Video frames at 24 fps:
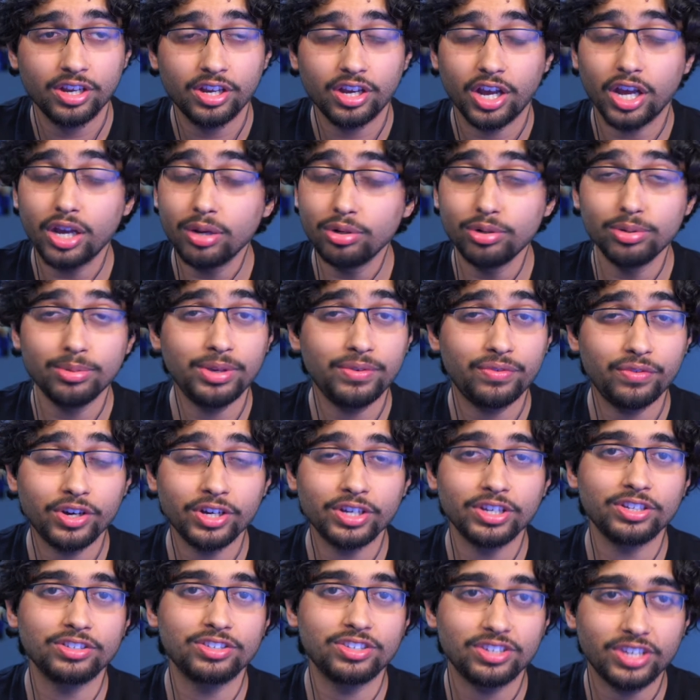I'm going to be
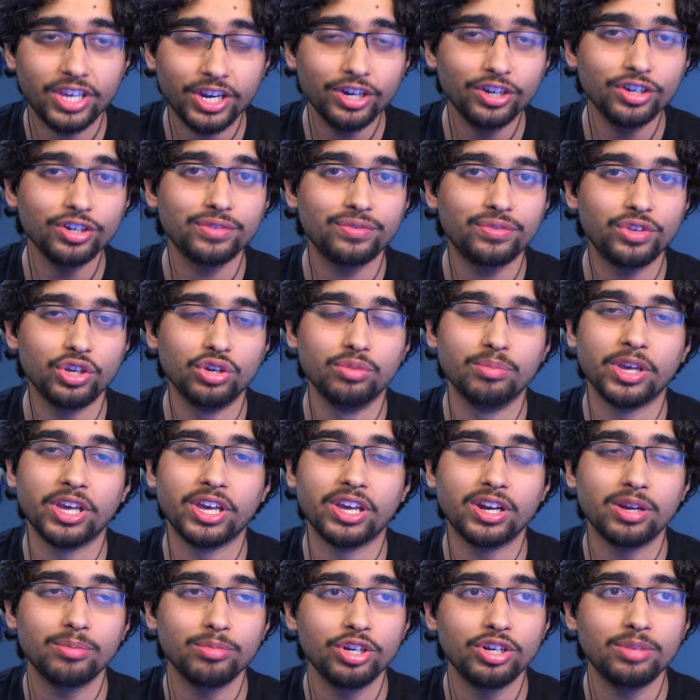fucking scared of you, man.
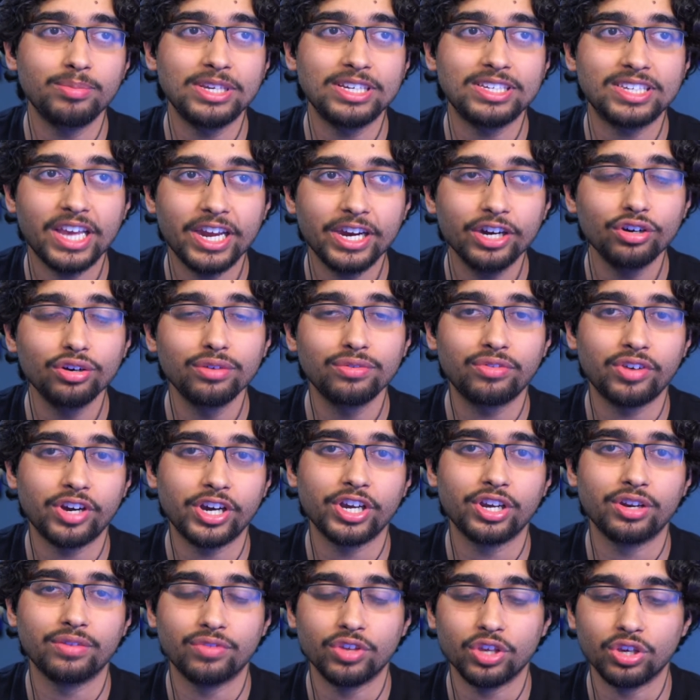I'm going to be terrified
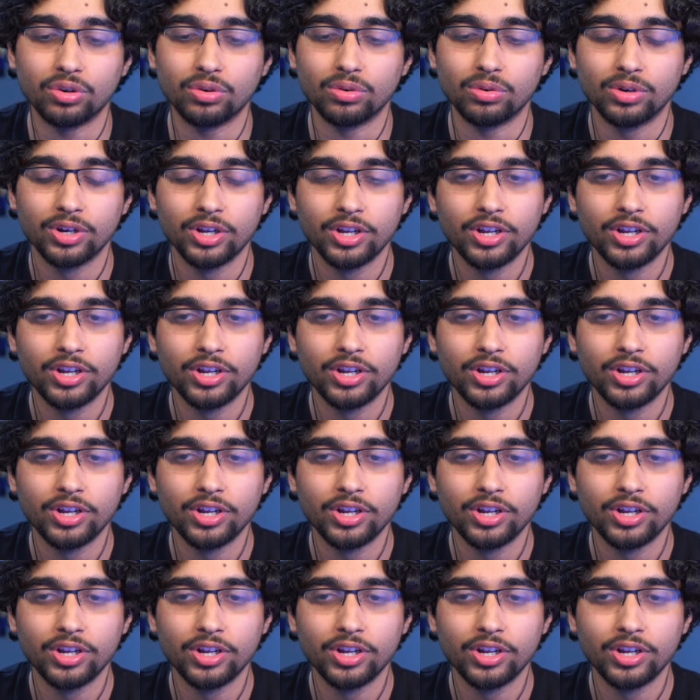of you.